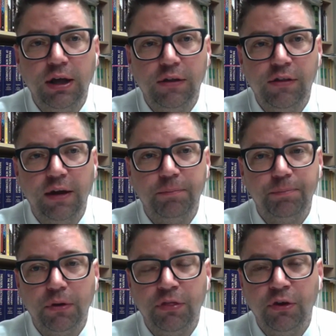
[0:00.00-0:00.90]
That
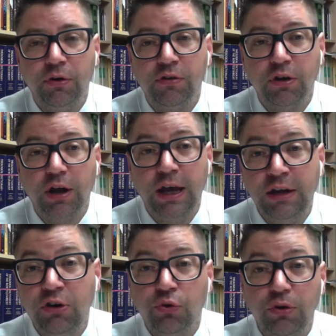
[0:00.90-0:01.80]
there is an
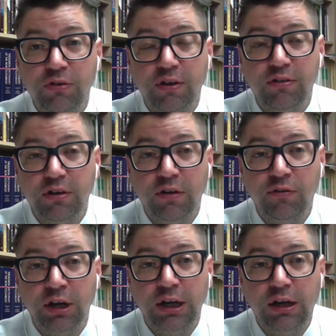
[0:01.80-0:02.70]
increased
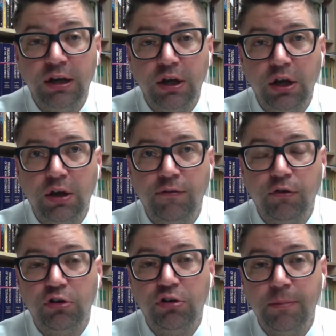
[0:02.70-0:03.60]
sensitivity
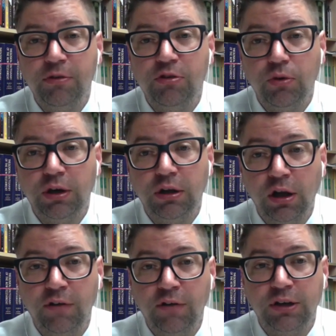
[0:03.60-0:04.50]
for demonstrating
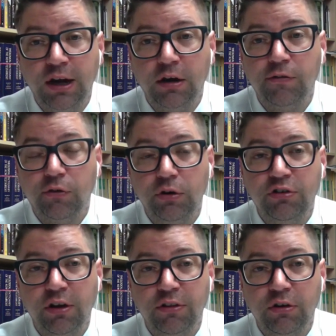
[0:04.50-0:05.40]
love and care for
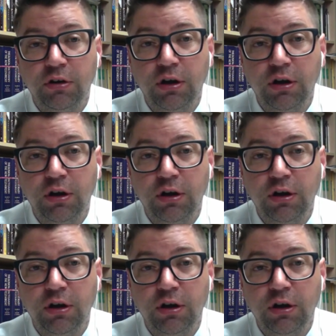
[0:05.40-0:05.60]
each other.